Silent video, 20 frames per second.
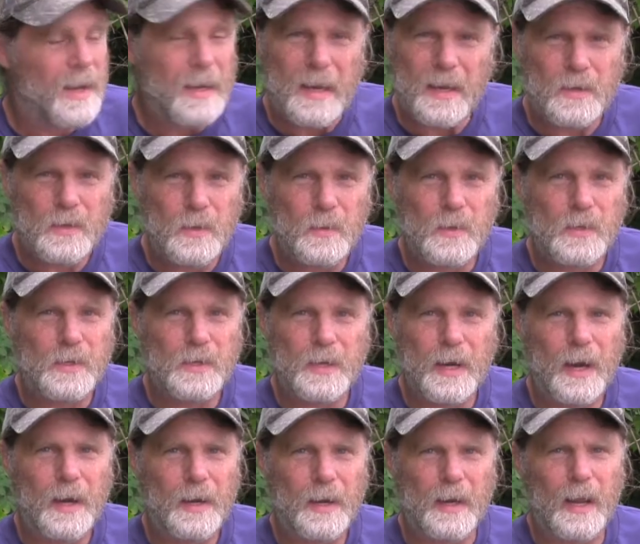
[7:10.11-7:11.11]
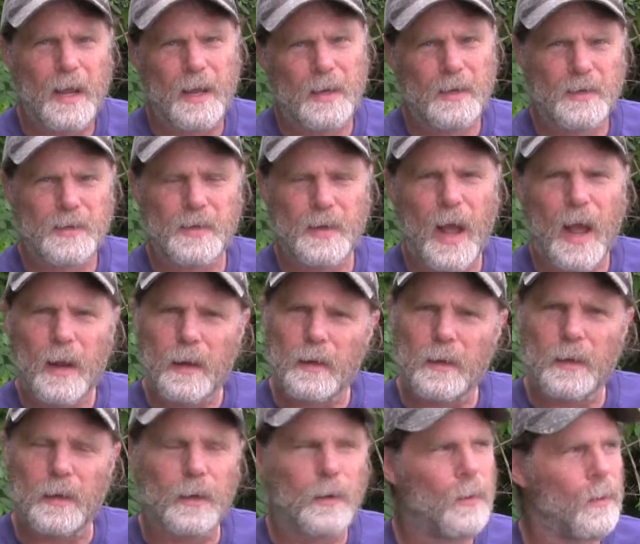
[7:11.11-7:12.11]
Guess who was standing
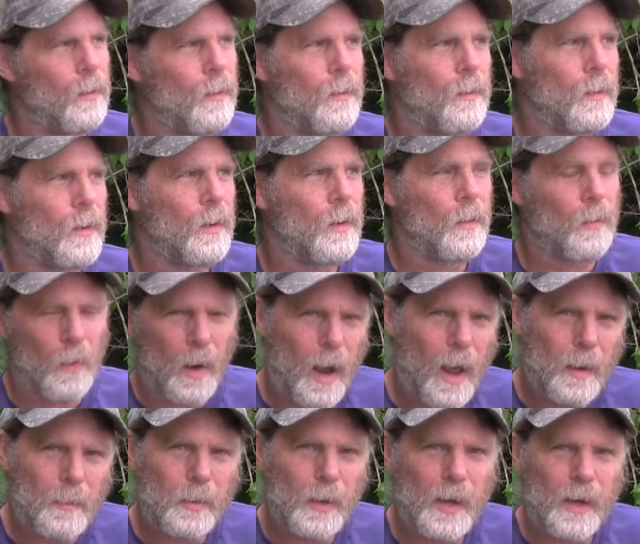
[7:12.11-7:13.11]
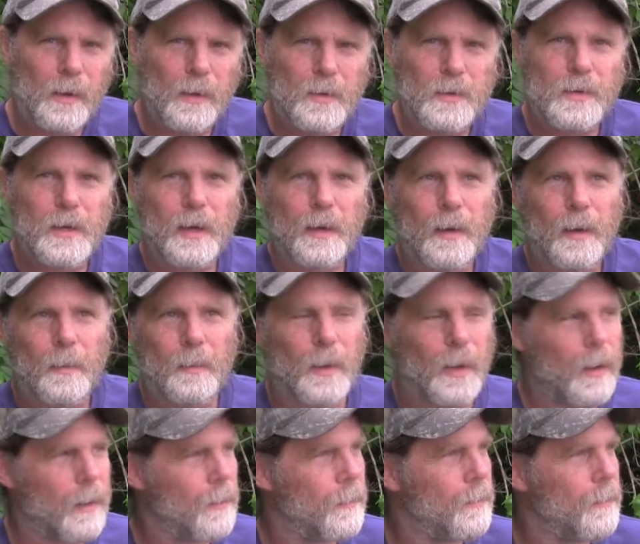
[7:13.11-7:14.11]
exactly where I had planned on setting up
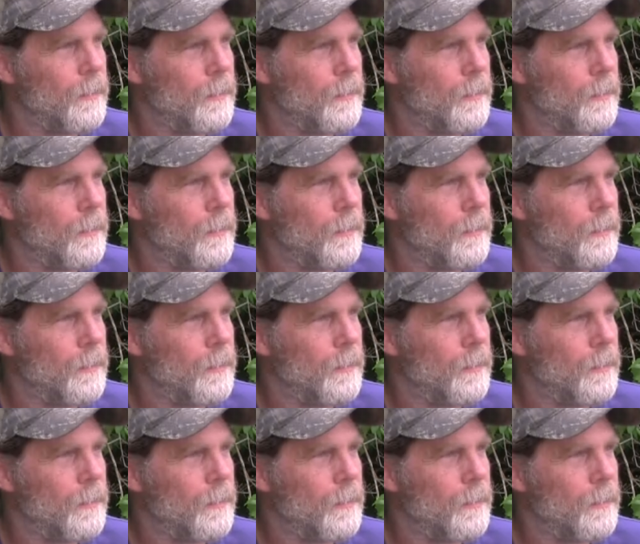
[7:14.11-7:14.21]
at?